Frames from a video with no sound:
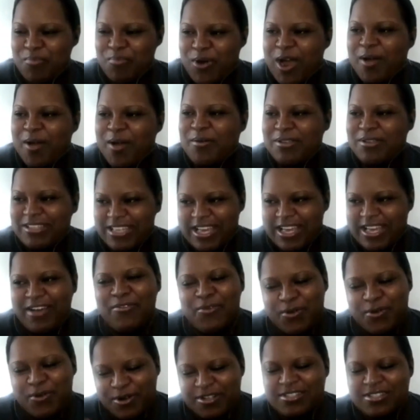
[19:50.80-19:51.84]
Probably,
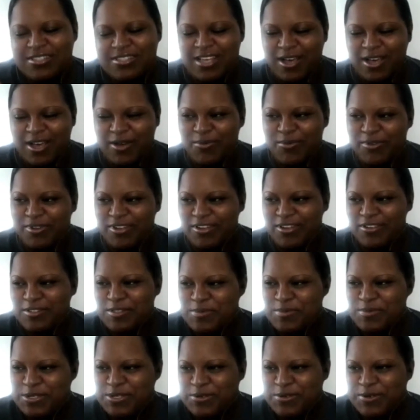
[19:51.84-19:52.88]
yeah, of course. I would
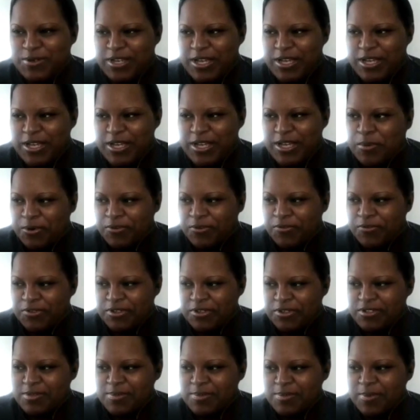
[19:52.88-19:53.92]
love to be on Amy
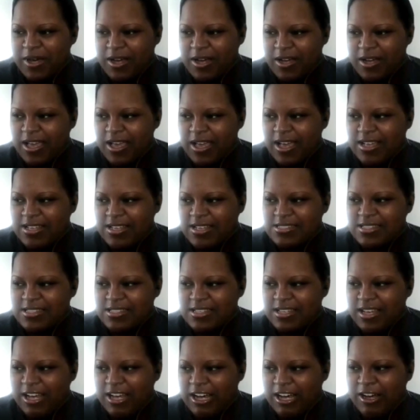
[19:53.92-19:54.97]
Porterfield's
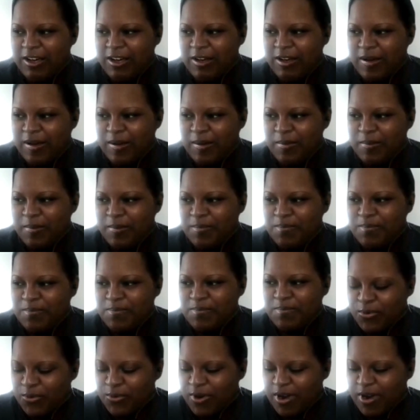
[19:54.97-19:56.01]
podcast.
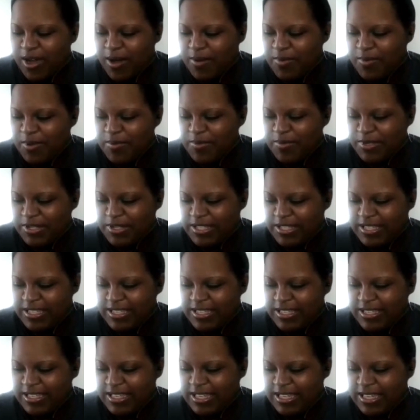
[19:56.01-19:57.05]

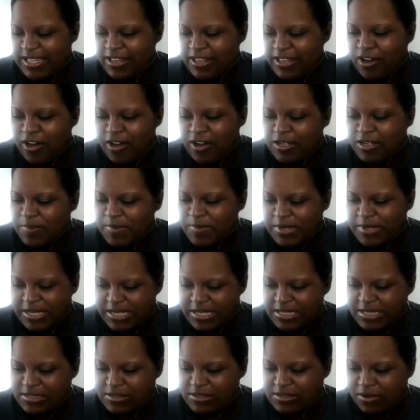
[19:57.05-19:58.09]
Probably, it all
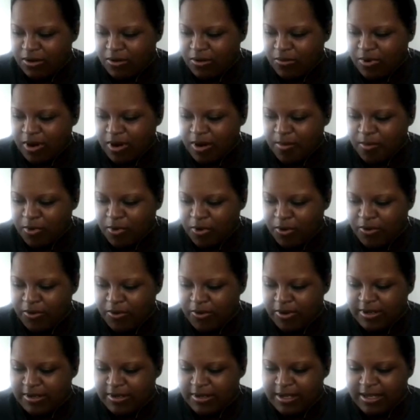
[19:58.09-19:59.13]
depends on where I'm
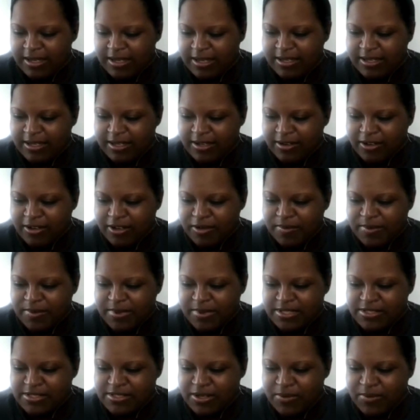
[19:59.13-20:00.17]
going. Like, it all
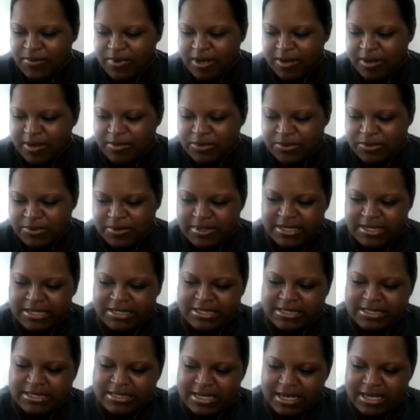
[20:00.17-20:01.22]
depends on what I'm doing
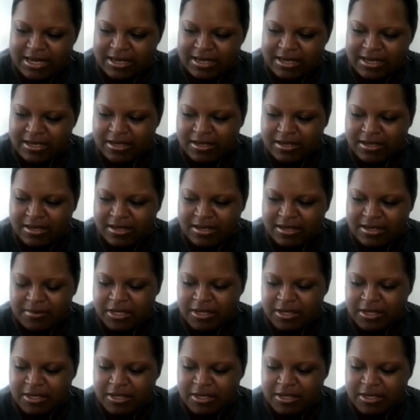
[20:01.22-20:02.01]
at the time.